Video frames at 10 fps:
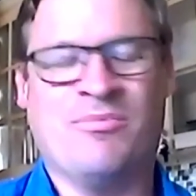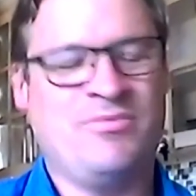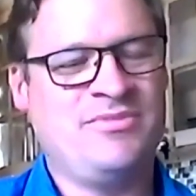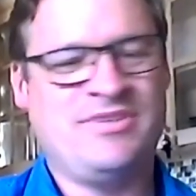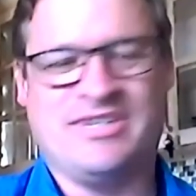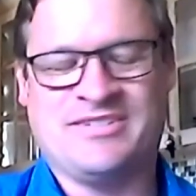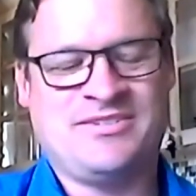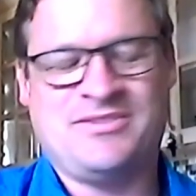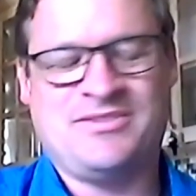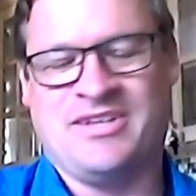
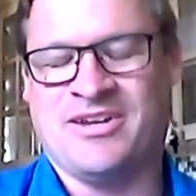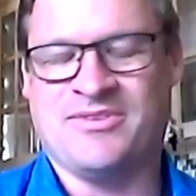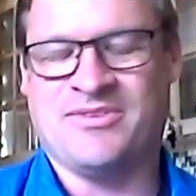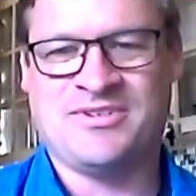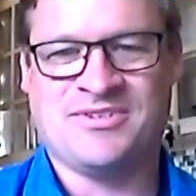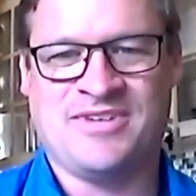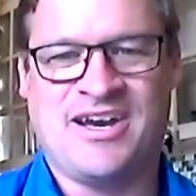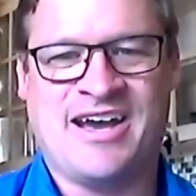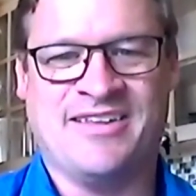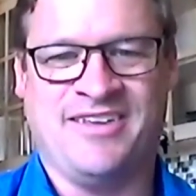This is
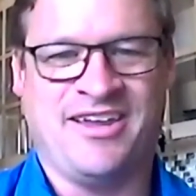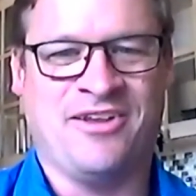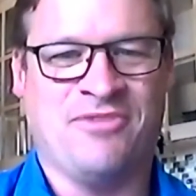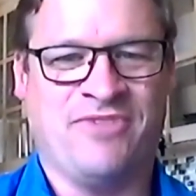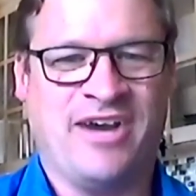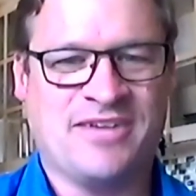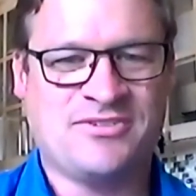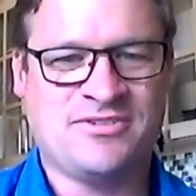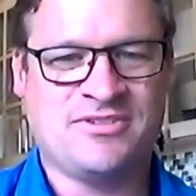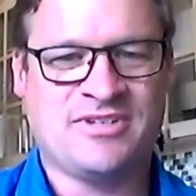not the end of
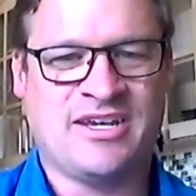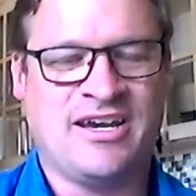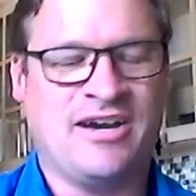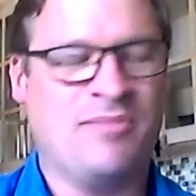us. I'm